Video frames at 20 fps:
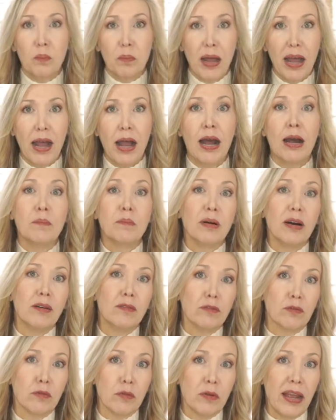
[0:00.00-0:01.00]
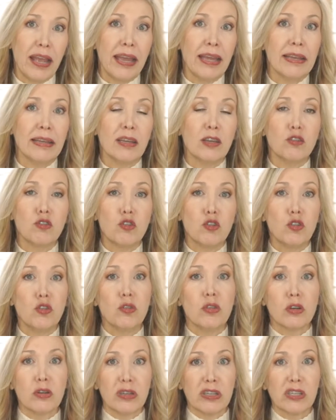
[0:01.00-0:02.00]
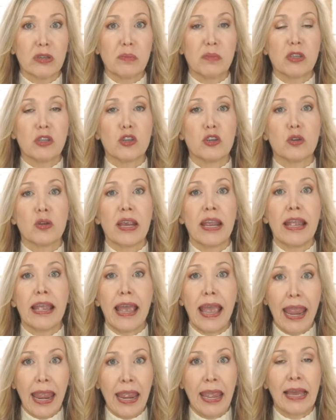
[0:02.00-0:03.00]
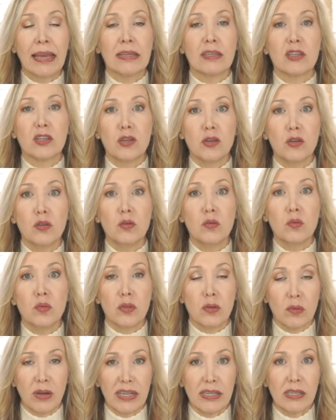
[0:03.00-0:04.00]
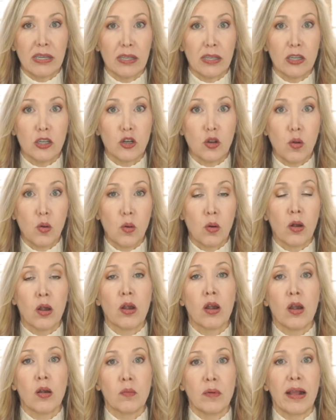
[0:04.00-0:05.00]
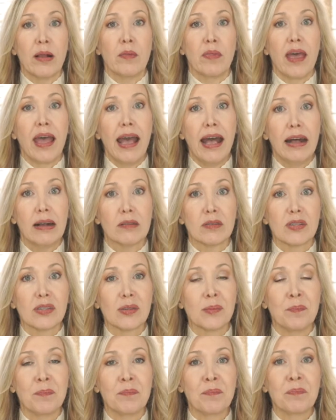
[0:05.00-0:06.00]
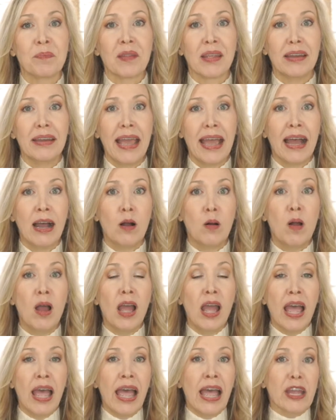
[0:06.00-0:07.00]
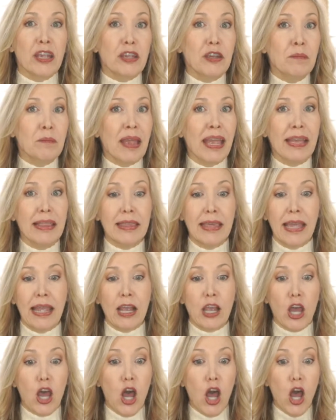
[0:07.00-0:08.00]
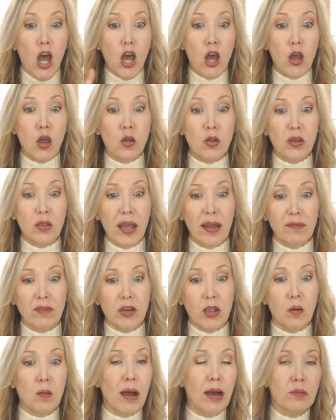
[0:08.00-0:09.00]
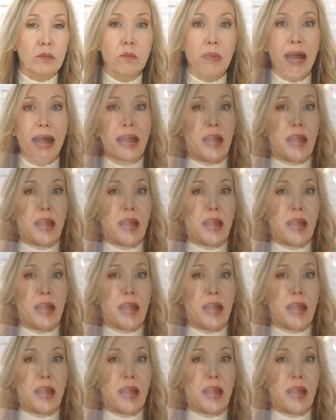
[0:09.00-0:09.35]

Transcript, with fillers: pop of red to the Christmas tree and to the rest of the decor around the house. Now, you may think, oh, you have to go out and buy